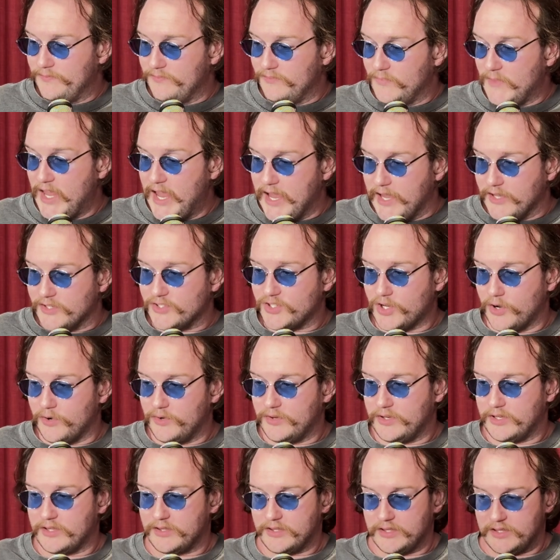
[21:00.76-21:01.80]
Yeah. So
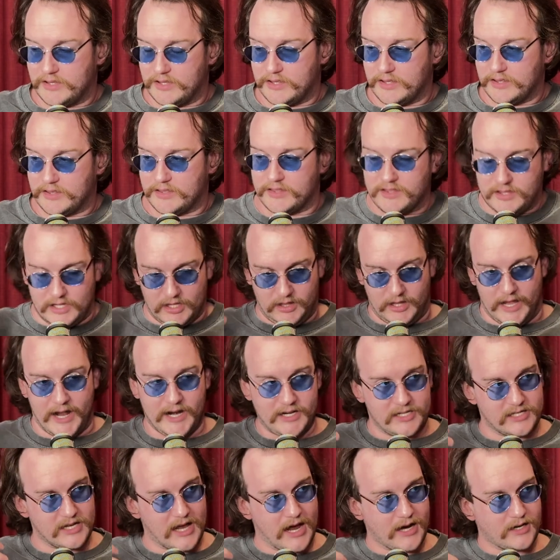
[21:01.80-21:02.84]
the
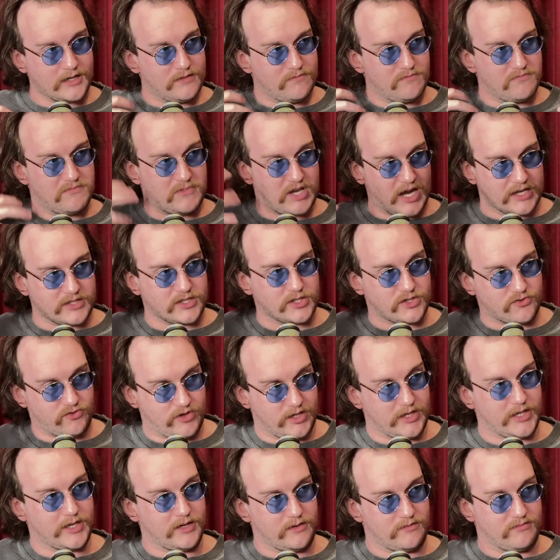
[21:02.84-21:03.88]
land sack
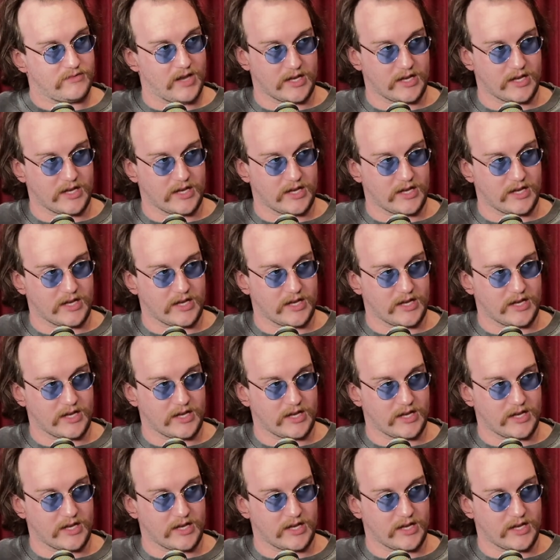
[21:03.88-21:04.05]
really